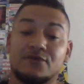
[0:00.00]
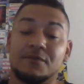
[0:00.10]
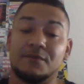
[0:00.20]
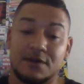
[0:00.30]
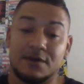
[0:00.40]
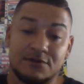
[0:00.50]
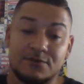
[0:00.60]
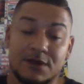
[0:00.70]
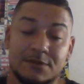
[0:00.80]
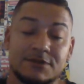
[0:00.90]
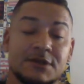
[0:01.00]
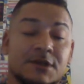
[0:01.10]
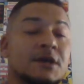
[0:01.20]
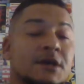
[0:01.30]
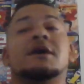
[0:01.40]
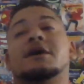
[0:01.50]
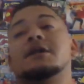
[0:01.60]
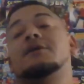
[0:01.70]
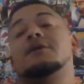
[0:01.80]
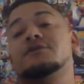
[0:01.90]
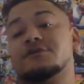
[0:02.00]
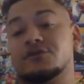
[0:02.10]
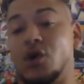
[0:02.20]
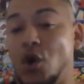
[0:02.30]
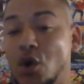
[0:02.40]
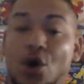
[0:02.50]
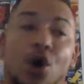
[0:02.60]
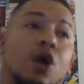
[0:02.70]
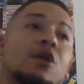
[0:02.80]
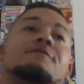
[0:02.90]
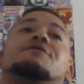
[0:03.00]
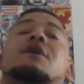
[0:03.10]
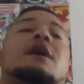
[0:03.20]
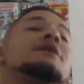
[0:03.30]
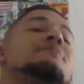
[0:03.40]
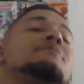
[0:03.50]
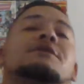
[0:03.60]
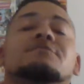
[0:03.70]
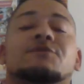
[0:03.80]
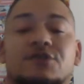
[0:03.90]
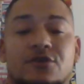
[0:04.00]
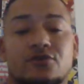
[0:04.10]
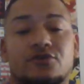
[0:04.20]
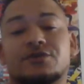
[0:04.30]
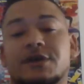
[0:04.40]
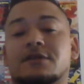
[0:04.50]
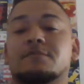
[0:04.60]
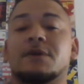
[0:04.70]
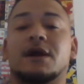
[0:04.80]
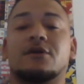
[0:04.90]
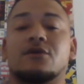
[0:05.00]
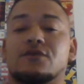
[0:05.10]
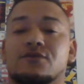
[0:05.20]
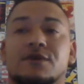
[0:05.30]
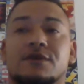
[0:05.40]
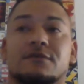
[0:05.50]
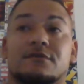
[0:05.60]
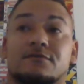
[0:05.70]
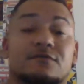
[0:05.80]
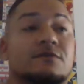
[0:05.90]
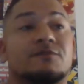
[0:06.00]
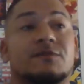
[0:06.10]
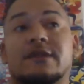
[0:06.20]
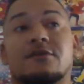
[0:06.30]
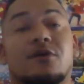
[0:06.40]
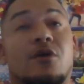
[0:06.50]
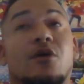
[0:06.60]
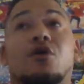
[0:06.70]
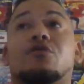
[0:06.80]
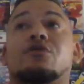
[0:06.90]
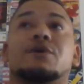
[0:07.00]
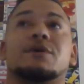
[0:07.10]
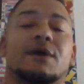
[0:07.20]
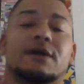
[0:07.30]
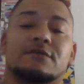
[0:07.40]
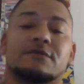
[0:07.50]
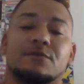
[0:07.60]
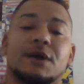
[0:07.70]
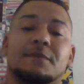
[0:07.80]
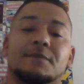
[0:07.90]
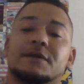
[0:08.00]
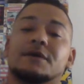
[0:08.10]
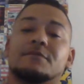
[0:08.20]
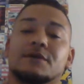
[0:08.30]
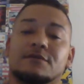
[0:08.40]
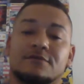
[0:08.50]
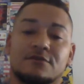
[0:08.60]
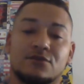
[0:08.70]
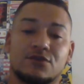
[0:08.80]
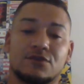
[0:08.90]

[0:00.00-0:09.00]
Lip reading: and Batman and Robin. And I want to see all of their animated material dating all the way back to the Batman animated series.